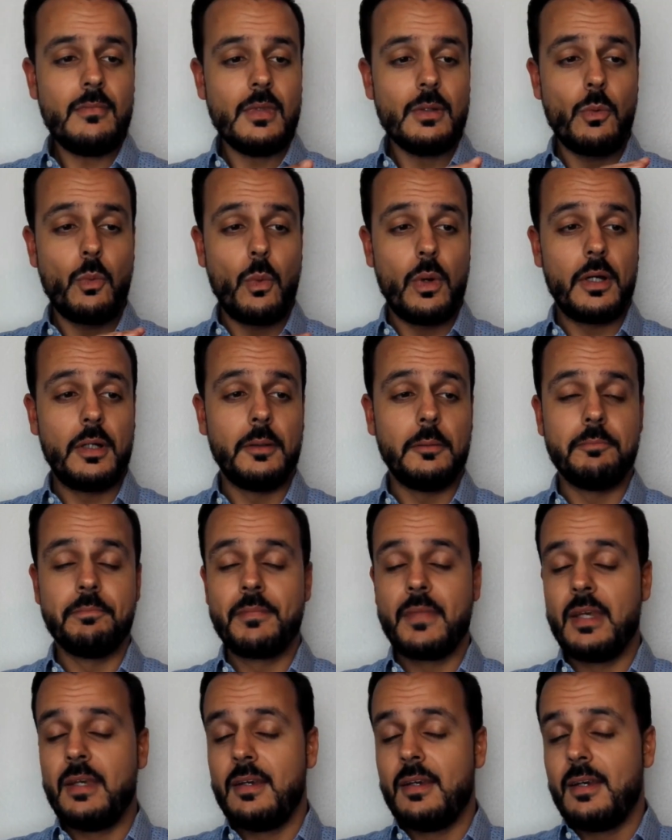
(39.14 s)
Well,
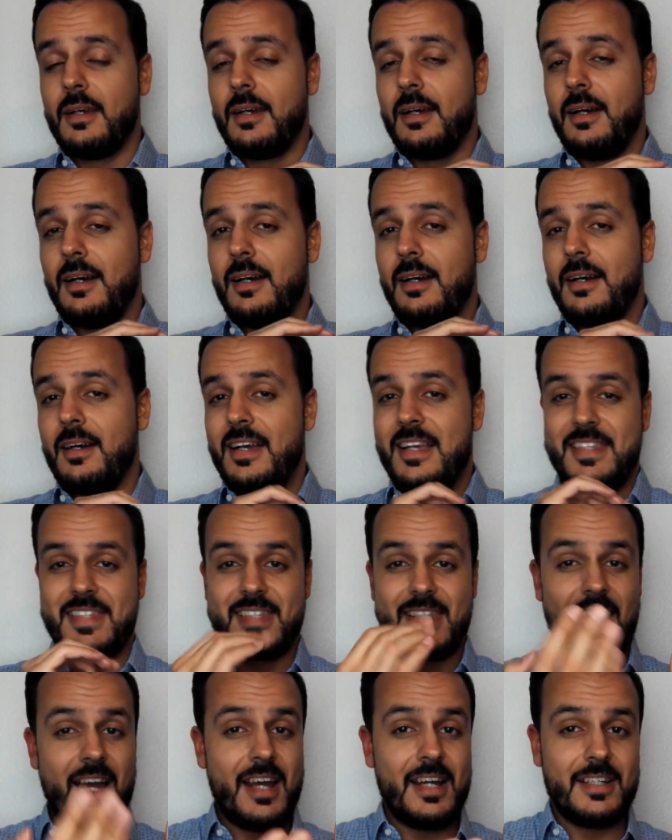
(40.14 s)

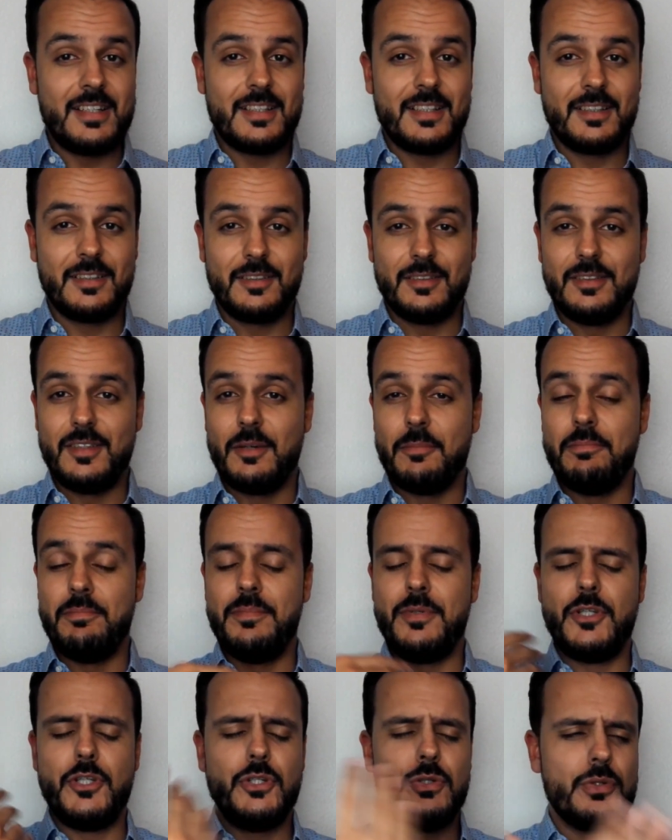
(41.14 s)
aside the
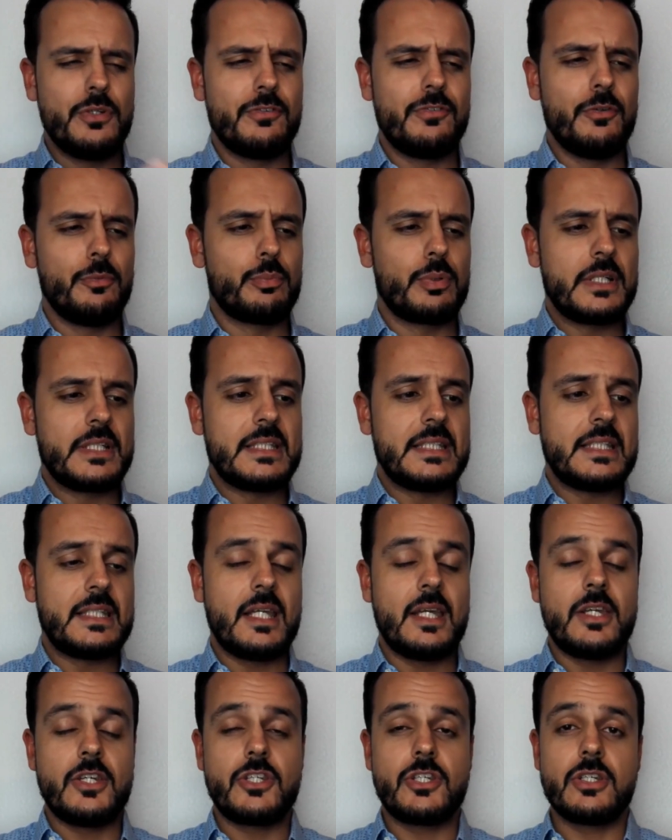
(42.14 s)
beautiful
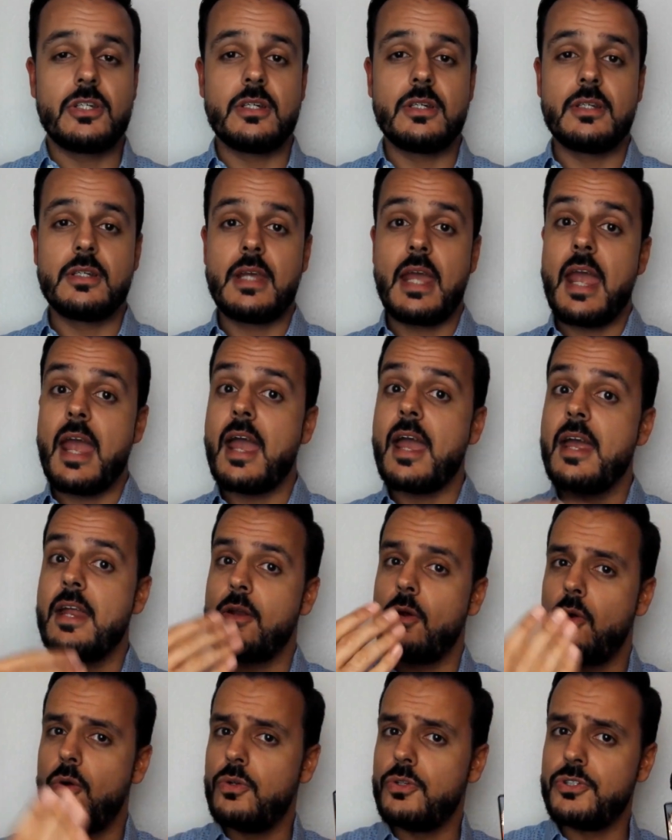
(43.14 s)
presentation and
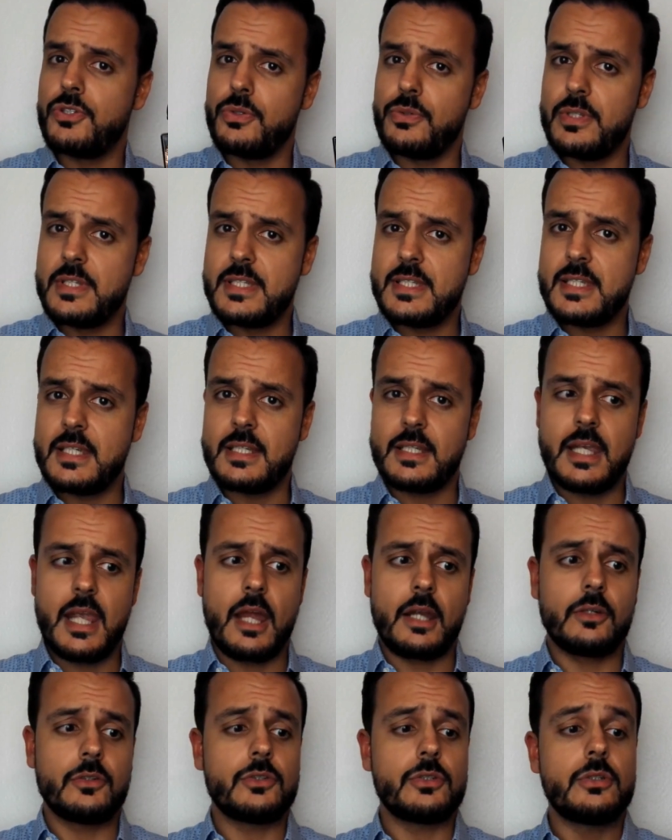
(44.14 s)
also the scent
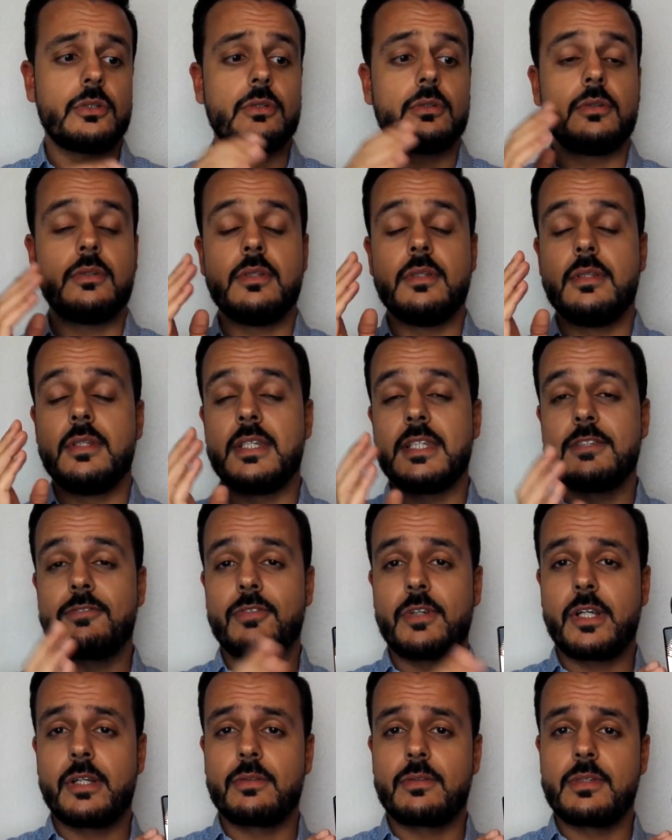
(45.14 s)
character, this
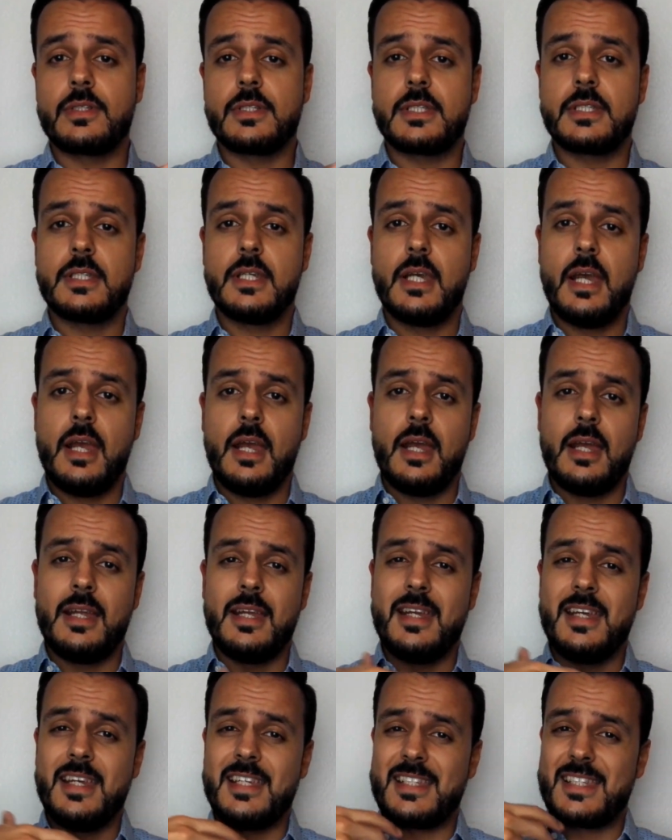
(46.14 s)
fragrance,
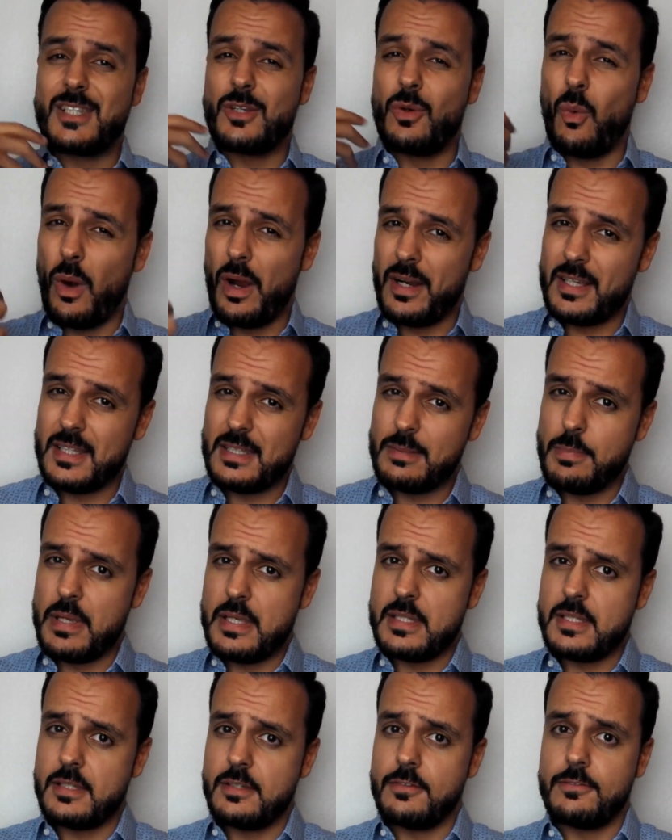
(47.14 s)
it's quite
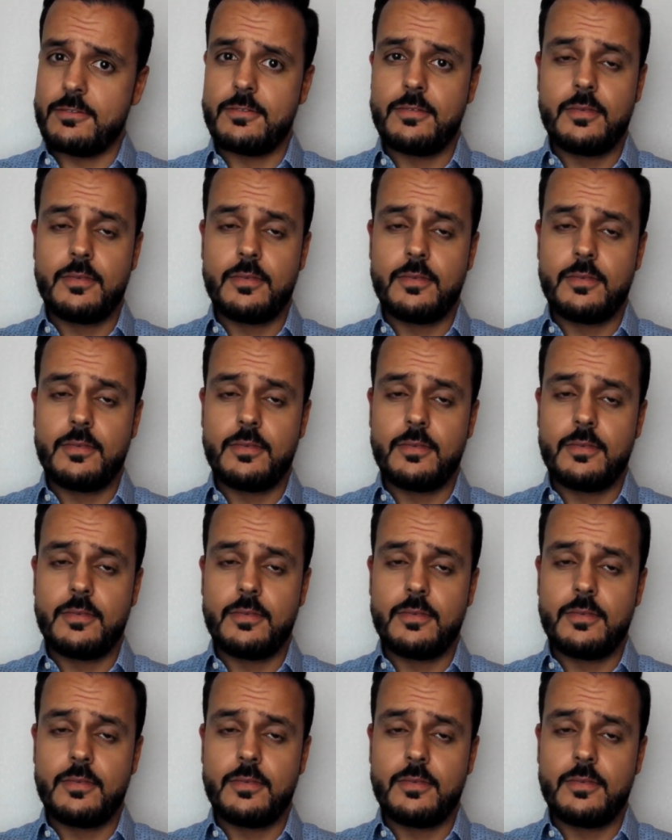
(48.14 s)
expensive.